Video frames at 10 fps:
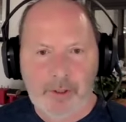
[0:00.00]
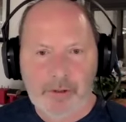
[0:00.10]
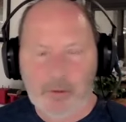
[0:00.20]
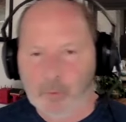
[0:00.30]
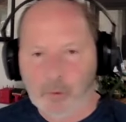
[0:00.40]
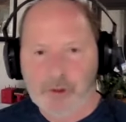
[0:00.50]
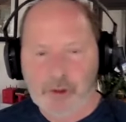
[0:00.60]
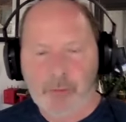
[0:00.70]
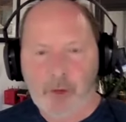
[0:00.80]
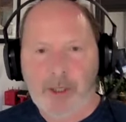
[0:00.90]
the worse
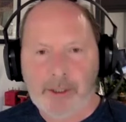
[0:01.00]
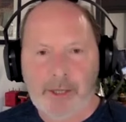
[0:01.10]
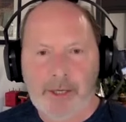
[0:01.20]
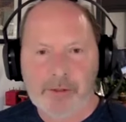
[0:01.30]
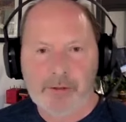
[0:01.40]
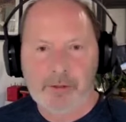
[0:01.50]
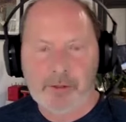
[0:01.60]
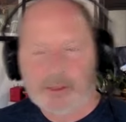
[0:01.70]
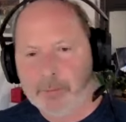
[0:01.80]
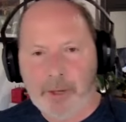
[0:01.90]
your body takes
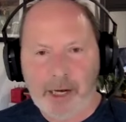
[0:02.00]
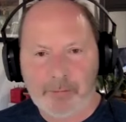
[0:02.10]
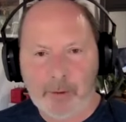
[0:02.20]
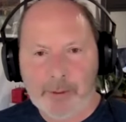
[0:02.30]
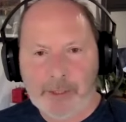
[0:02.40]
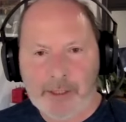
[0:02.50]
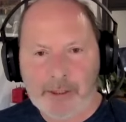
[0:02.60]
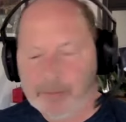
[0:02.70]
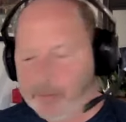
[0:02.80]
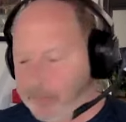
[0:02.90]
the impact from it. And
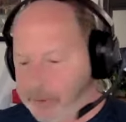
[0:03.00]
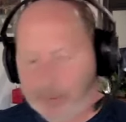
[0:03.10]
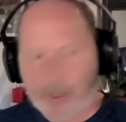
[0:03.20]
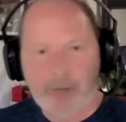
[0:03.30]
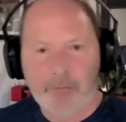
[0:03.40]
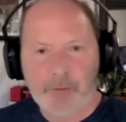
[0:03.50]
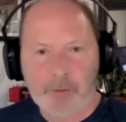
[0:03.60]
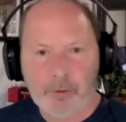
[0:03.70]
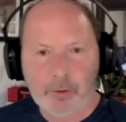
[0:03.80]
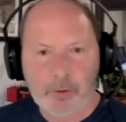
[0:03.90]
even if it's a bad
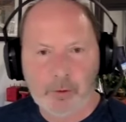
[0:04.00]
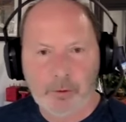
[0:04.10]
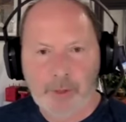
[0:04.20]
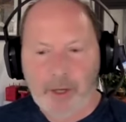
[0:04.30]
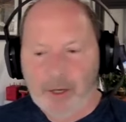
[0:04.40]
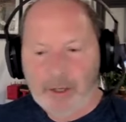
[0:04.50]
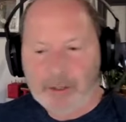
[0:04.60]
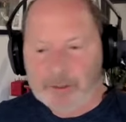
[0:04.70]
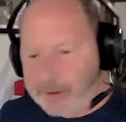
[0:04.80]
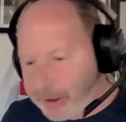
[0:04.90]
flu or a cold,
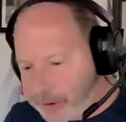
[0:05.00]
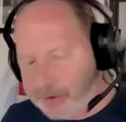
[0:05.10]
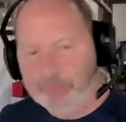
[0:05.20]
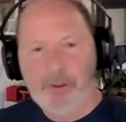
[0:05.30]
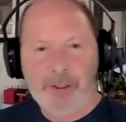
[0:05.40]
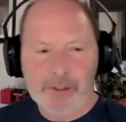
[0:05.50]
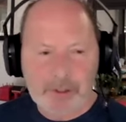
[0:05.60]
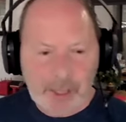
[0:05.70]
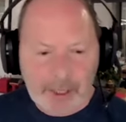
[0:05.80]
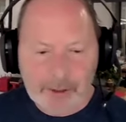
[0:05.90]
just if you can
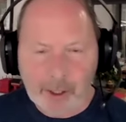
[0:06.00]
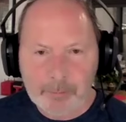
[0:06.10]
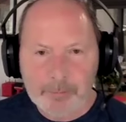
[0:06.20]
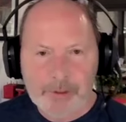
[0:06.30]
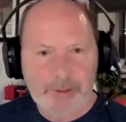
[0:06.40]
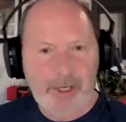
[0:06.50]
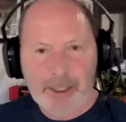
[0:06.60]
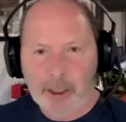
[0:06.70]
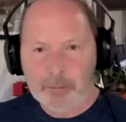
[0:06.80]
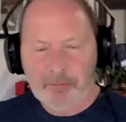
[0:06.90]
stand up,
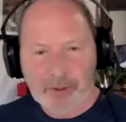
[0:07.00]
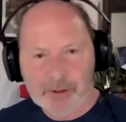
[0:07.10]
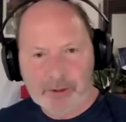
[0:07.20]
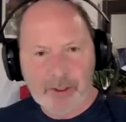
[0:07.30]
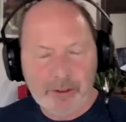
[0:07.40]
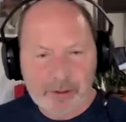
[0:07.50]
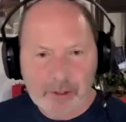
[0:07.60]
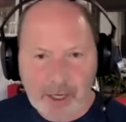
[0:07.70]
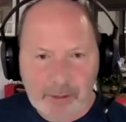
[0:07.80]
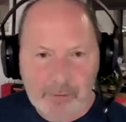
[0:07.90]
stand up. If you can sit on the
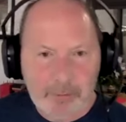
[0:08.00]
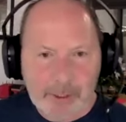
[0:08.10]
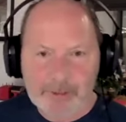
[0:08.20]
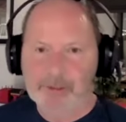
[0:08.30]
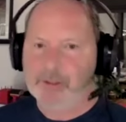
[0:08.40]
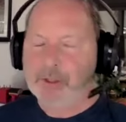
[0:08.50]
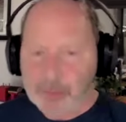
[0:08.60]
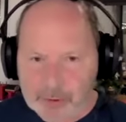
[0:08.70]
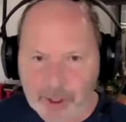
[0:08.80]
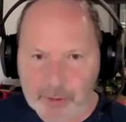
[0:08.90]
side of the bed, sit on
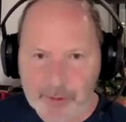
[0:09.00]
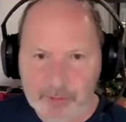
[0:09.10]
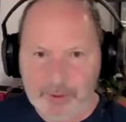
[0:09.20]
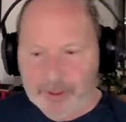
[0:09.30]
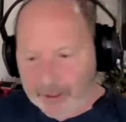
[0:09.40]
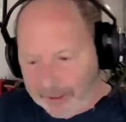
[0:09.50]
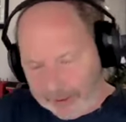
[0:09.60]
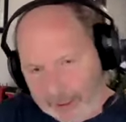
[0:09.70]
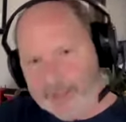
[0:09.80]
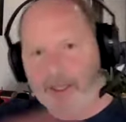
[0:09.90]
the side of the bed, but
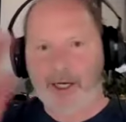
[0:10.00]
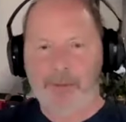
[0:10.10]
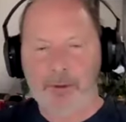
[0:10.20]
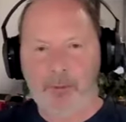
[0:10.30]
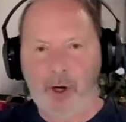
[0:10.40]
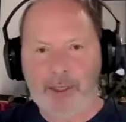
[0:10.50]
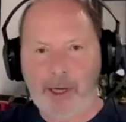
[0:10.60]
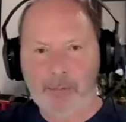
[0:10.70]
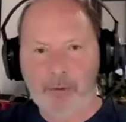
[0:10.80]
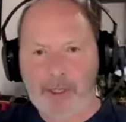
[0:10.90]
get that upper body
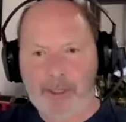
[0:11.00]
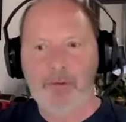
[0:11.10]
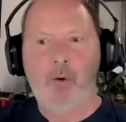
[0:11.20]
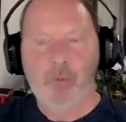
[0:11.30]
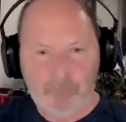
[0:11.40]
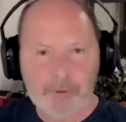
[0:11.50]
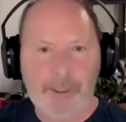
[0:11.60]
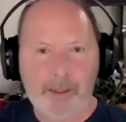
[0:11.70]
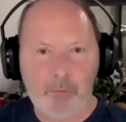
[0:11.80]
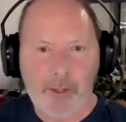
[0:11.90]
upright and hopefully
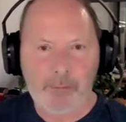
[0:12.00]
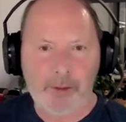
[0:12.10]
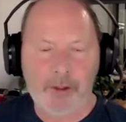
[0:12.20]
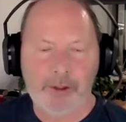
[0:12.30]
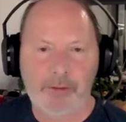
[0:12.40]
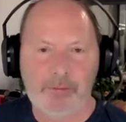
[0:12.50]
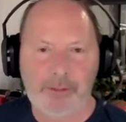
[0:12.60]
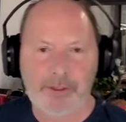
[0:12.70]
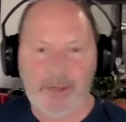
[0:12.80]
get weight bearing on your feet.